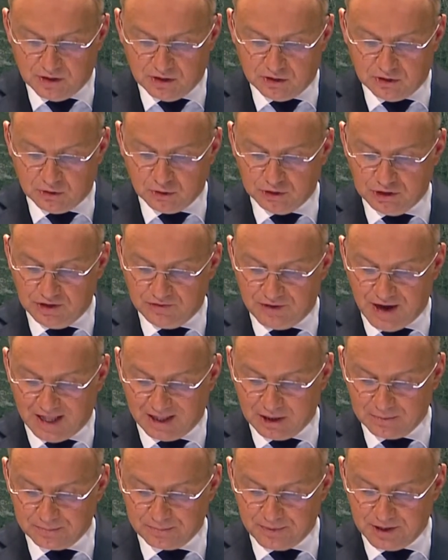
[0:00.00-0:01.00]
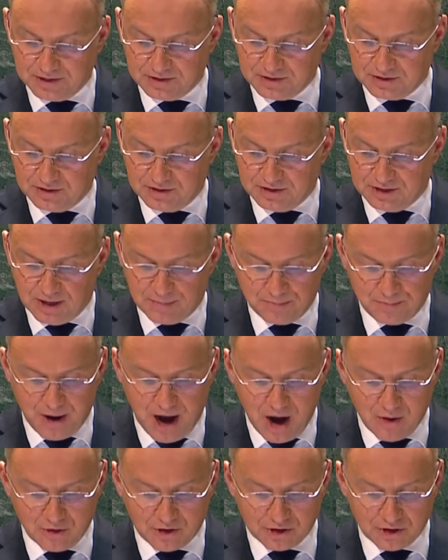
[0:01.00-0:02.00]
to development, the
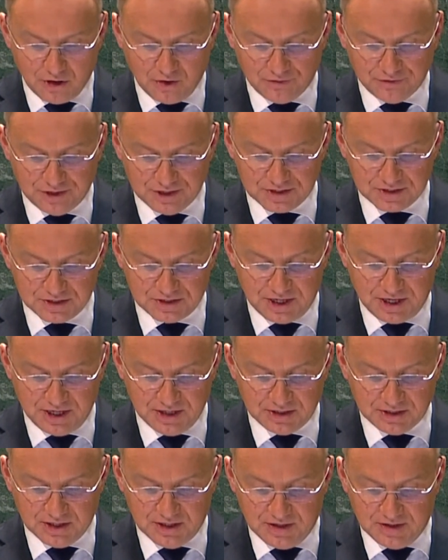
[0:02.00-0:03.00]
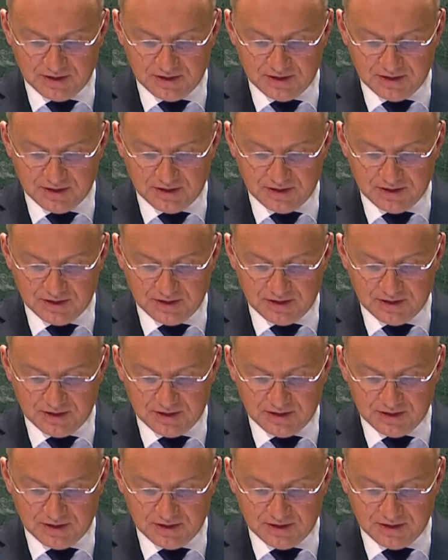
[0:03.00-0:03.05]
power of the state,